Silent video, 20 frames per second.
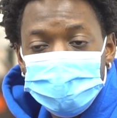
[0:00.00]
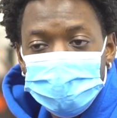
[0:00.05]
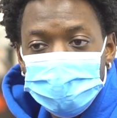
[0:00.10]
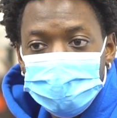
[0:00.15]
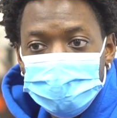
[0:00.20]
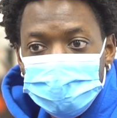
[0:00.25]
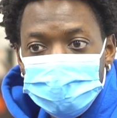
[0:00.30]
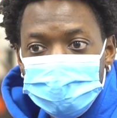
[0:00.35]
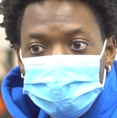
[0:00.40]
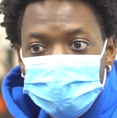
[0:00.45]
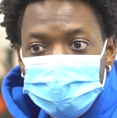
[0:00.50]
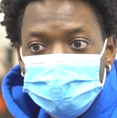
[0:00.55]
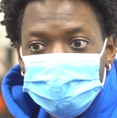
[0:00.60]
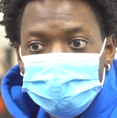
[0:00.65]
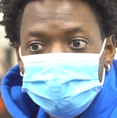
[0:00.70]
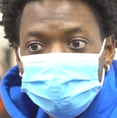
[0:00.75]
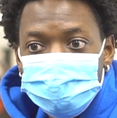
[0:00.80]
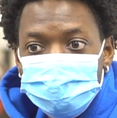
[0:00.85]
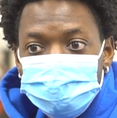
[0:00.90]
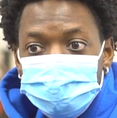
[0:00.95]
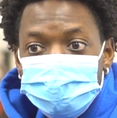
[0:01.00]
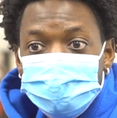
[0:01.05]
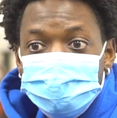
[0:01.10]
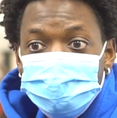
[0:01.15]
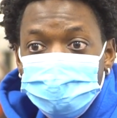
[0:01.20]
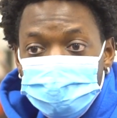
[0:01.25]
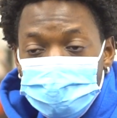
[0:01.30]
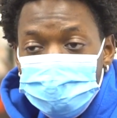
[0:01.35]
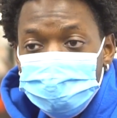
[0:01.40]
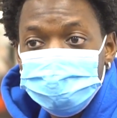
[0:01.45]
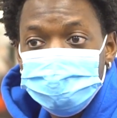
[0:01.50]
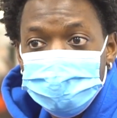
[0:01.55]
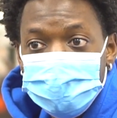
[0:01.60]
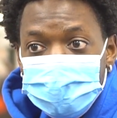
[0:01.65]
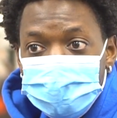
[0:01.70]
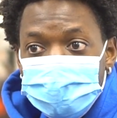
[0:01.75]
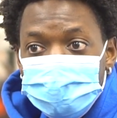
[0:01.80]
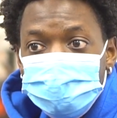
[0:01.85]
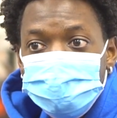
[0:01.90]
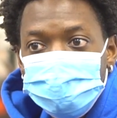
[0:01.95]
and um, from
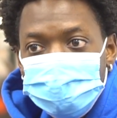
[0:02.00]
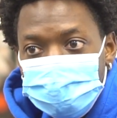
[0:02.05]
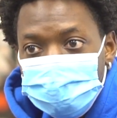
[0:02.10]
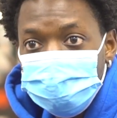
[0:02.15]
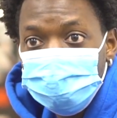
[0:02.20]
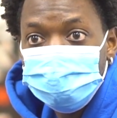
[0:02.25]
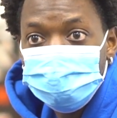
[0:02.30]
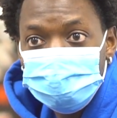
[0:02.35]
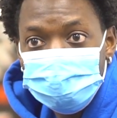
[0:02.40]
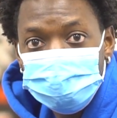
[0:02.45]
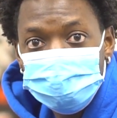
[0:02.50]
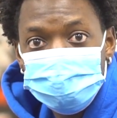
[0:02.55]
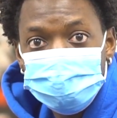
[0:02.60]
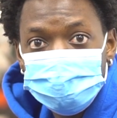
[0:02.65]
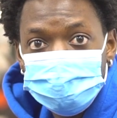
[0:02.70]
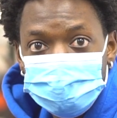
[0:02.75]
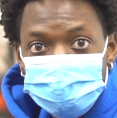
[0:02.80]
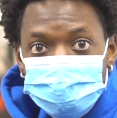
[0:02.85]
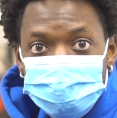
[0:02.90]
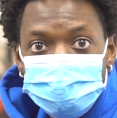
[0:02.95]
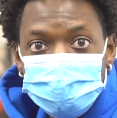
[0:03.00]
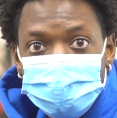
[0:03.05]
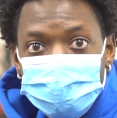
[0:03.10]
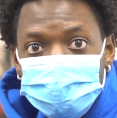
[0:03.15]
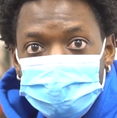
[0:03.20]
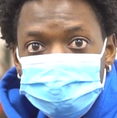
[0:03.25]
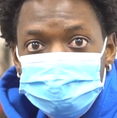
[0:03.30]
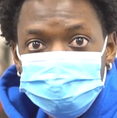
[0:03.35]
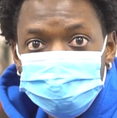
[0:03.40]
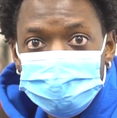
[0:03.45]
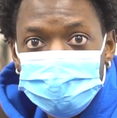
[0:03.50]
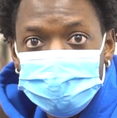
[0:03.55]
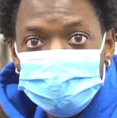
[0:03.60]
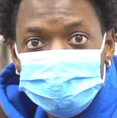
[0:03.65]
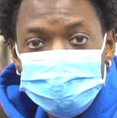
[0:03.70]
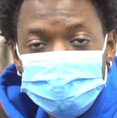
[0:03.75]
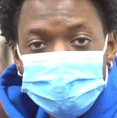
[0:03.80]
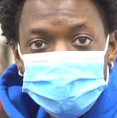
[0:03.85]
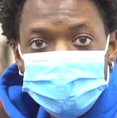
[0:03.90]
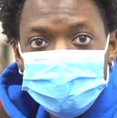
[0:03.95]
there he'll be able to get me a
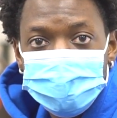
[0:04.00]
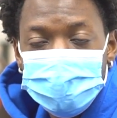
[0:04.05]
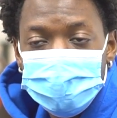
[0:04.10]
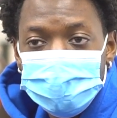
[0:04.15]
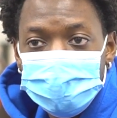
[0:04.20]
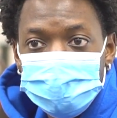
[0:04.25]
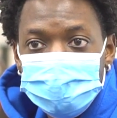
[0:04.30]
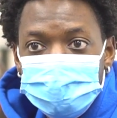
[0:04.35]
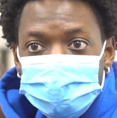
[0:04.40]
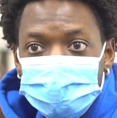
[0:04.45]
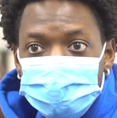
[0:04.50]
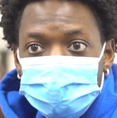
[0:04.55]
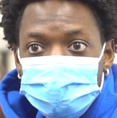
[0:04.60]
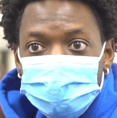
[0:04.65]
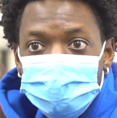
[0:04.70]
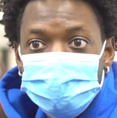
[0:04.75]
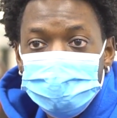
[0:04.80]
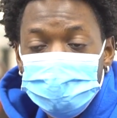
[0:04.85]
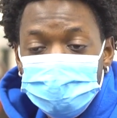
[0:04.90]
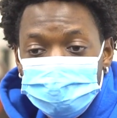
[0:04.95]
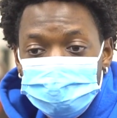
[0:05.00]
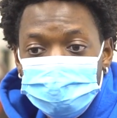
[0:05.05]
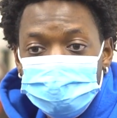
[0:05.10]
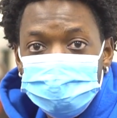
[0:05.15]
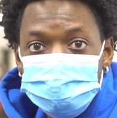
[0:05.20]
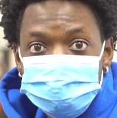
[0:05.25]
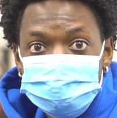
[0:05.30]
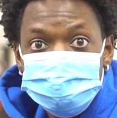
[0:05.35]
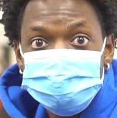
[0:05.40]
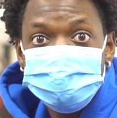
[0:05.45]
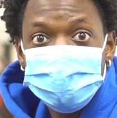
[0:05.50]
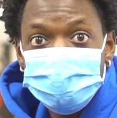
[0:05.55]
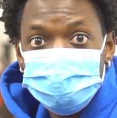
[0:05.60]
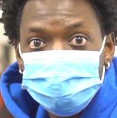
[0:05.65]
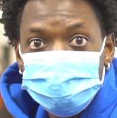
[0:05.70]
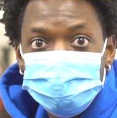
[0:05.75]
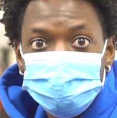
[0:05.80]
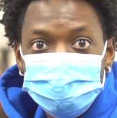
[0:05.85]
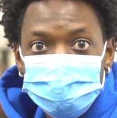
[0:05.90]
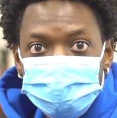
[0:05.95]
contract, and uh, and I'll be able to step
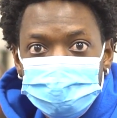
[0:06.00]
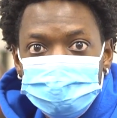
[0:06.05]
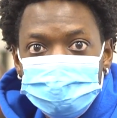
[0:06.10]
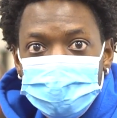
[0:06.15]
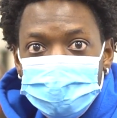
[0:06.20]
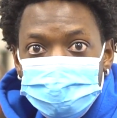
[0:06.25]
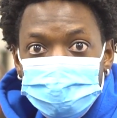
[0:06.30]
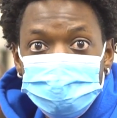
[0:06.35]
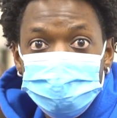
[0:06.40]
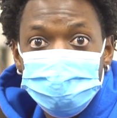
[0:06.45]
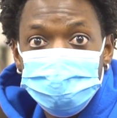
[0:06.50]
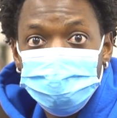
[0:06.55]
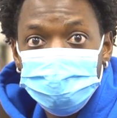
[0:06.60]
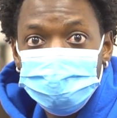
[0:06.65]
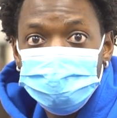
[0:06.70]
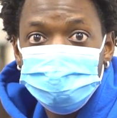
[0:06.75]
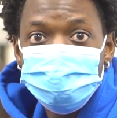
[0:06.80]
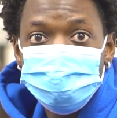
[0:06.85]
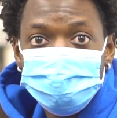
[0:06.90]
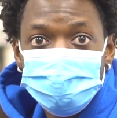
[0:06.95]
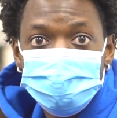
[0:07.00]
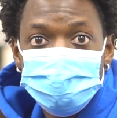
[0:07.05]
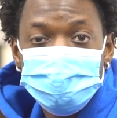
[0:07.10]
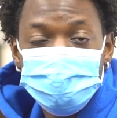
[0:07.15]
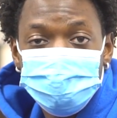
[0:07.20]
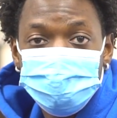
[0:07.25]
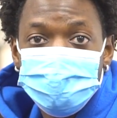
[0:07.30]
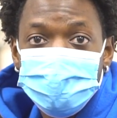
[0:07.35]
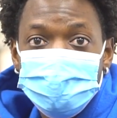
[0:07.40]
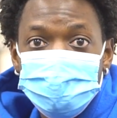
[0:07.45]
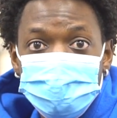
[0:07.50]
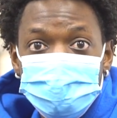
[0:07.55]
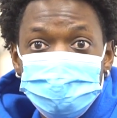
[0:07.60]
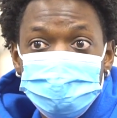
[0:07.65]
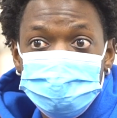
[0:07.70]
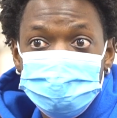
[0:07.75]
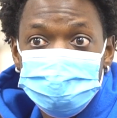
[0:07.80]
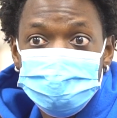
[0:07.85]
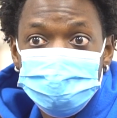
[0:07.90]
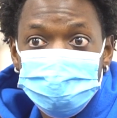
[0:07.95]
in a lot more quicker than if I if the
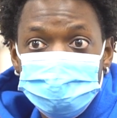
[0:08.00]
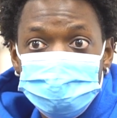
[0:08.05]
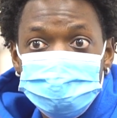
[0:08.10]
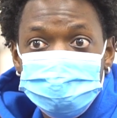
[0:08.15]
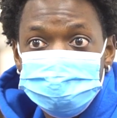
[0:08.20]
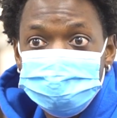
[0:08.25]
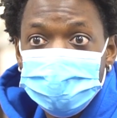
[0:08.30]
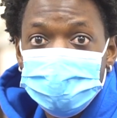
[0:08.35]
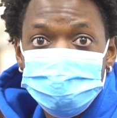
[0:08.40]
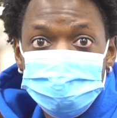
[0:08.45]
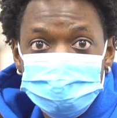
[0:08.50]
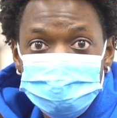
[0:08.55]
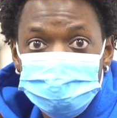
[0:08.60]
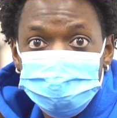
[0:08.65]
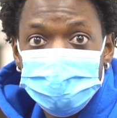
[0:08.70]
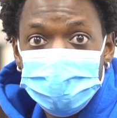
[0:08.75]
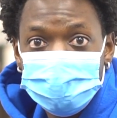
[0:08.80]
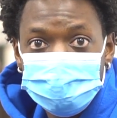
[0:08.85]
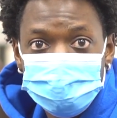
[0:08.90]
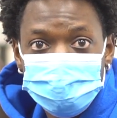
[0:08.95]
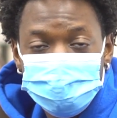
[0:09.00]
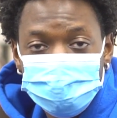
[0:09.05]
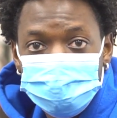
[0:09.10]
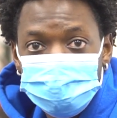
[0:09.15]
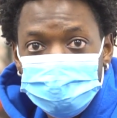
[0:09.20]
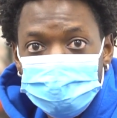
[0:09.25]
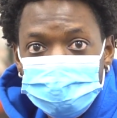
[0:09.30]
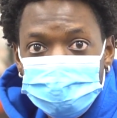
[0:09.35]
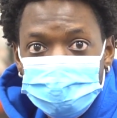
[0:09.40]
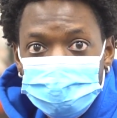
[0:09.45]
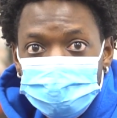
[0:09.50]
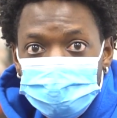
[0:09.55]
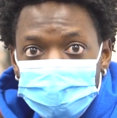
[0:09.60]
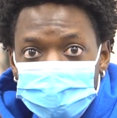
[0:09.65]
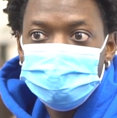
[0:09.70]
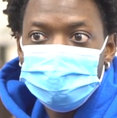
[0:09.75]
team were to sign me directly from here.